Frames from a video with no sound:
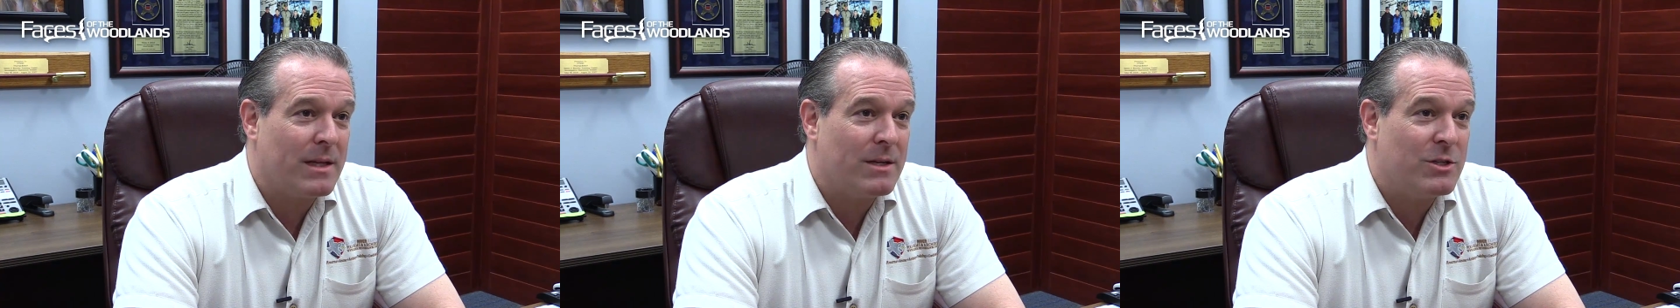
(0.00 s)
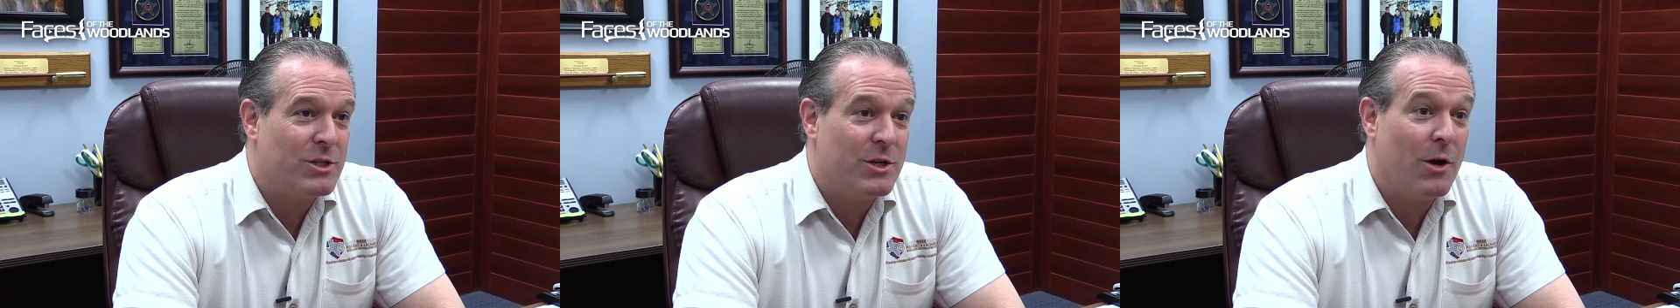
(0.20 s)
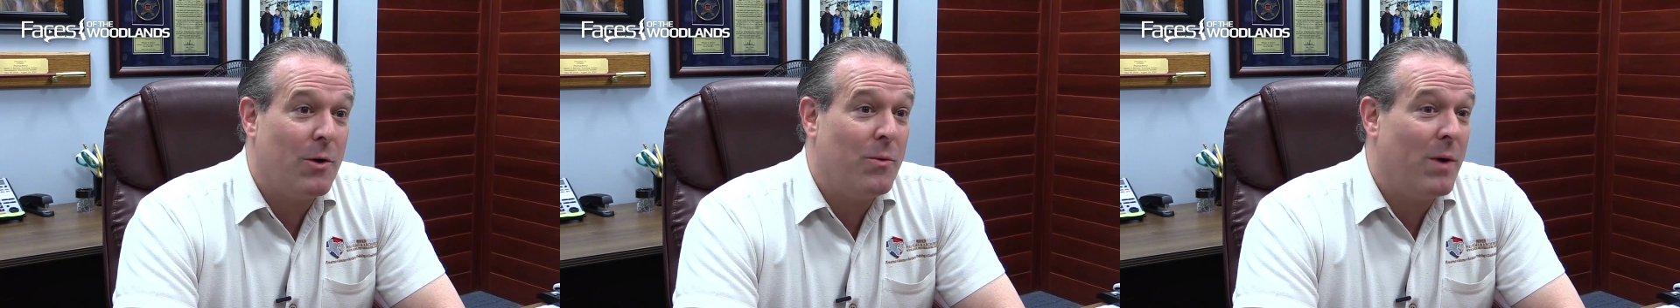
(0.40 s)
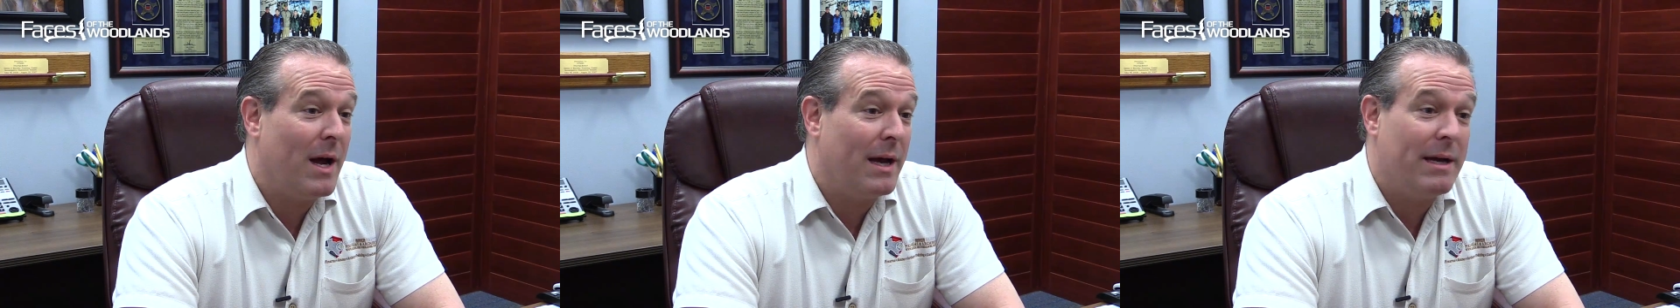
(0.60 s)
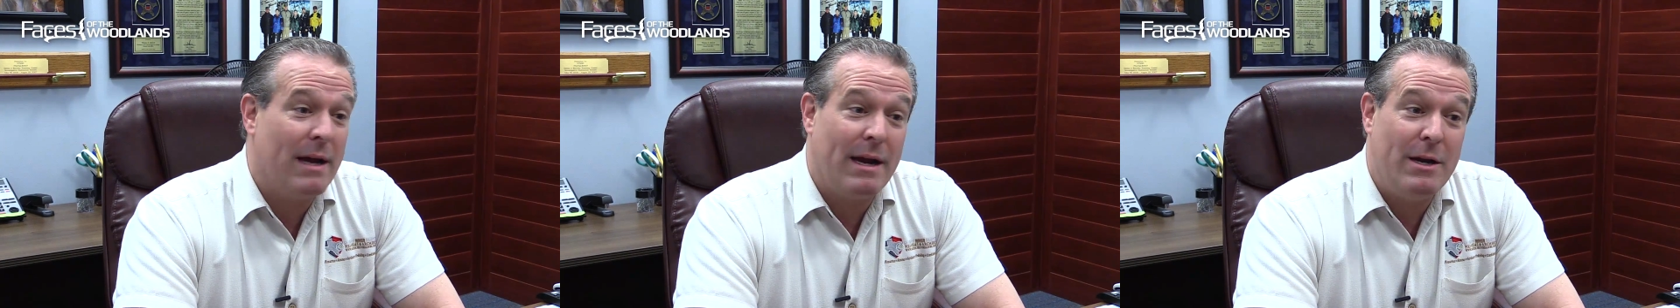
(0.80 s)
So
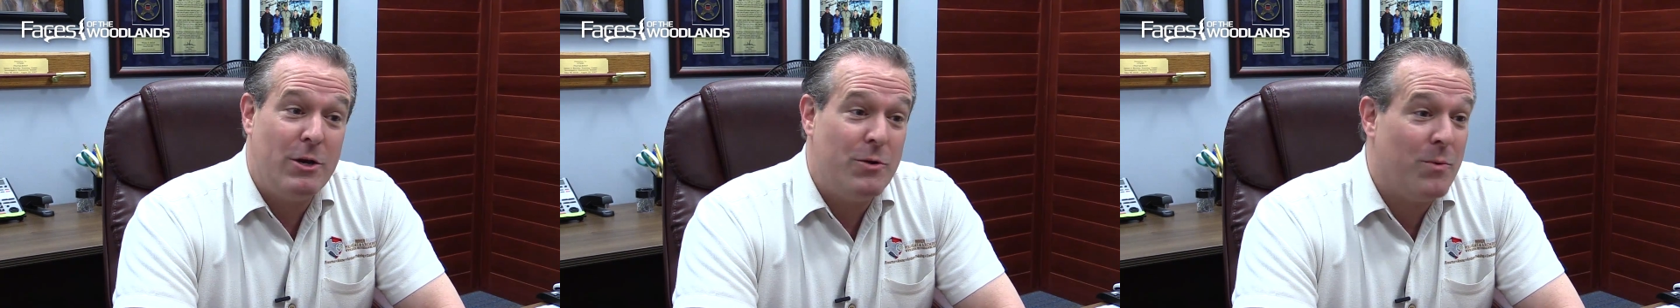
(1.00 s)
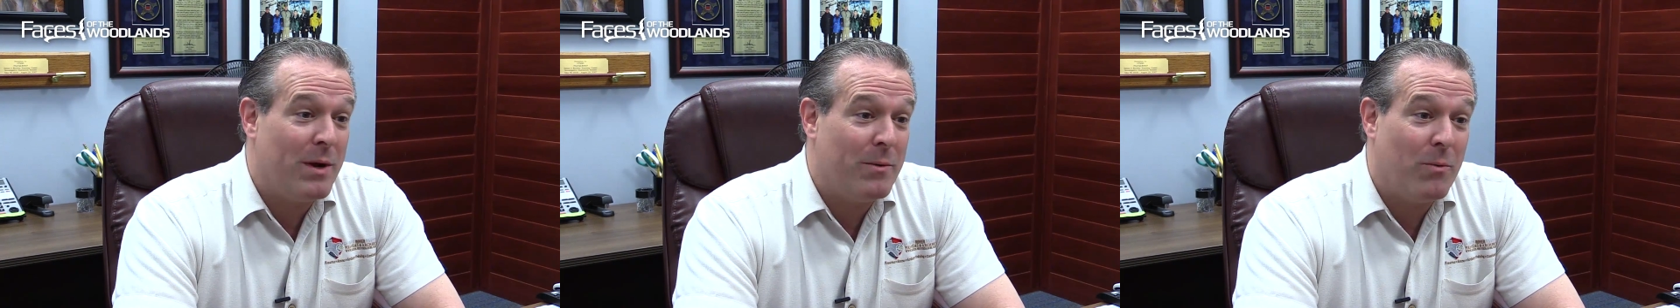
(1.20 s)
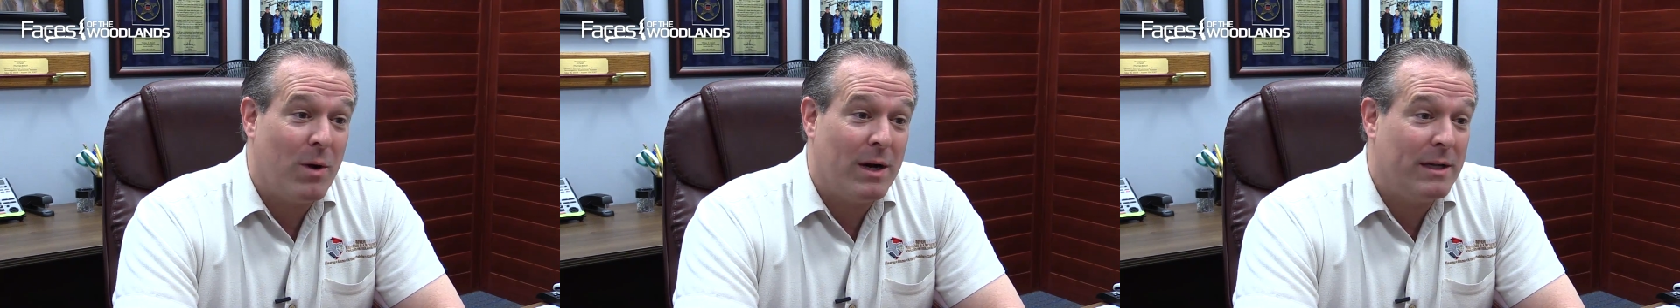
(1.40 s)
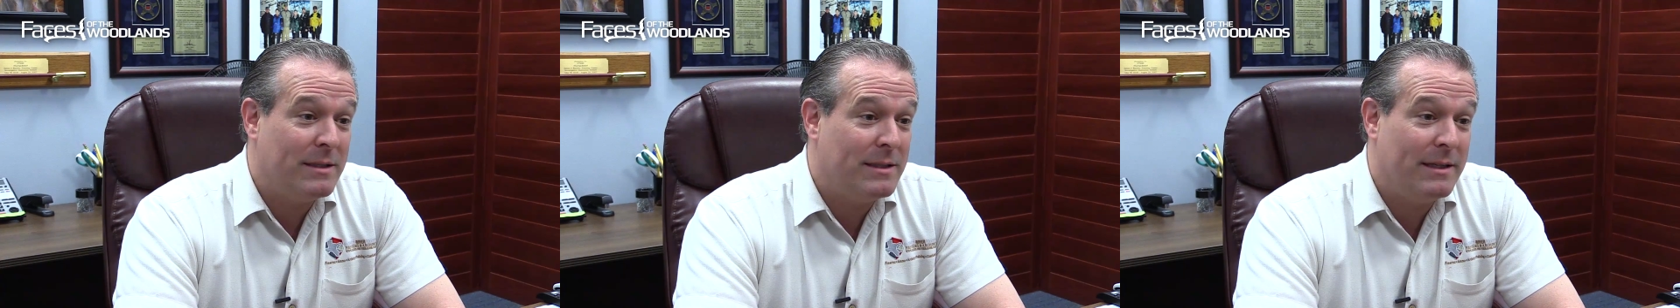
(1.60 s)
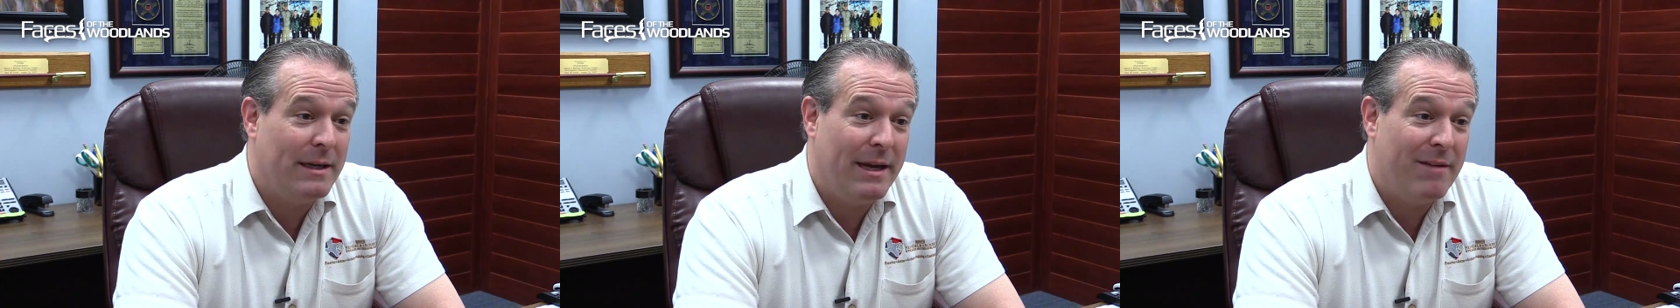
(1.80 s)
I knew I wanted
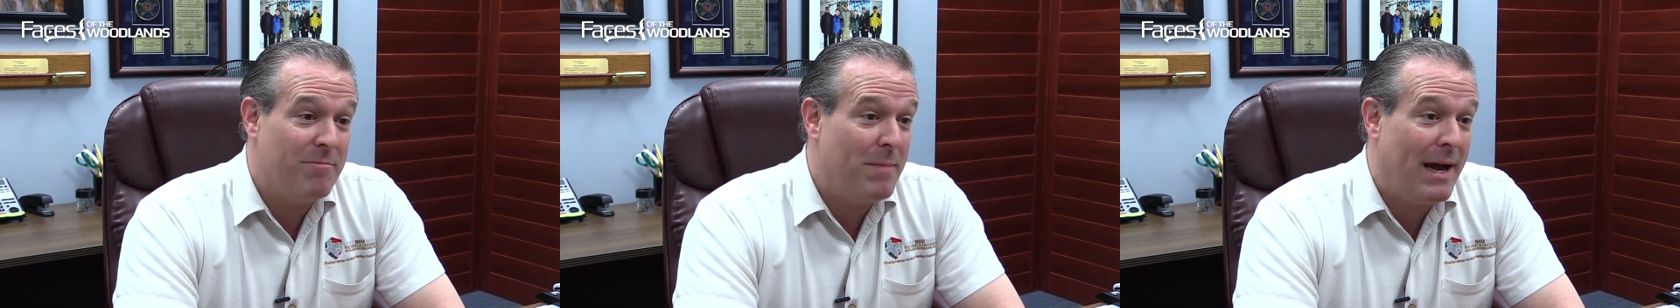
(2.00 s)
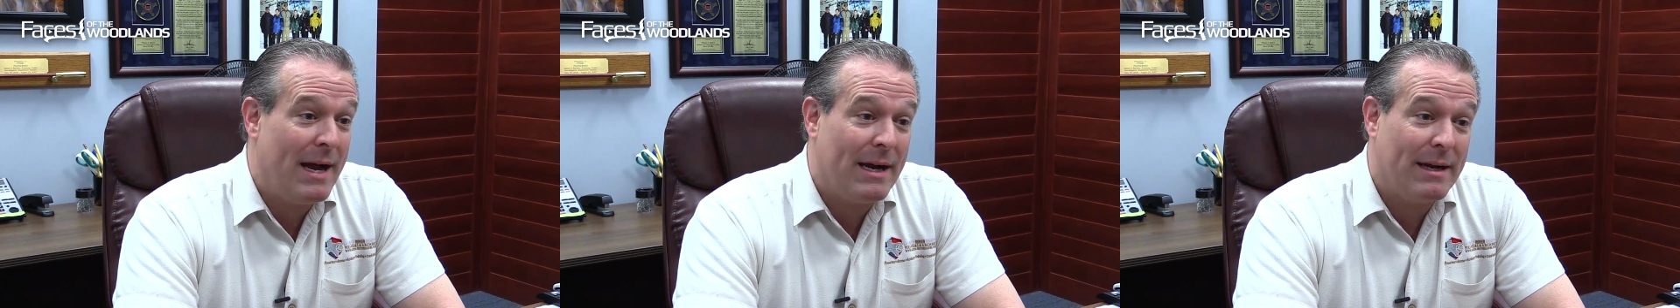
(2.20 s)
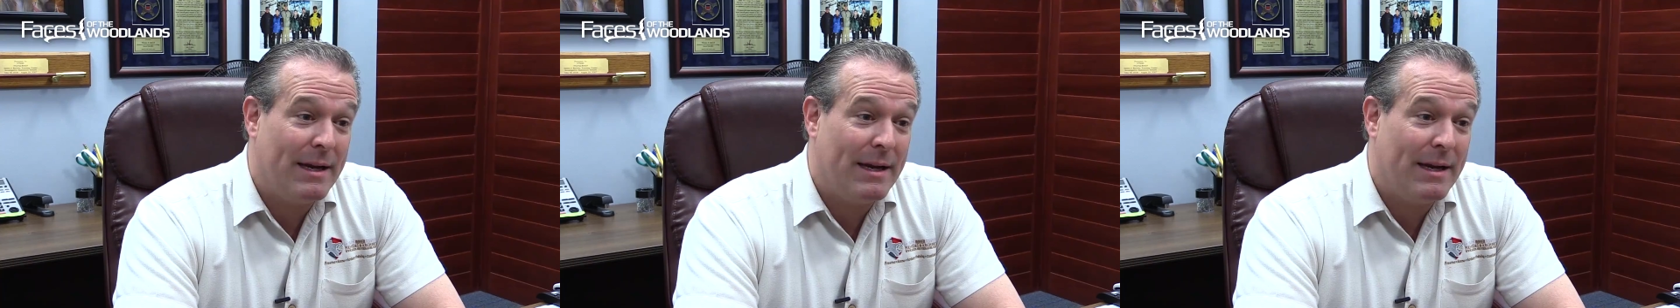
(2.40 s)
to give back.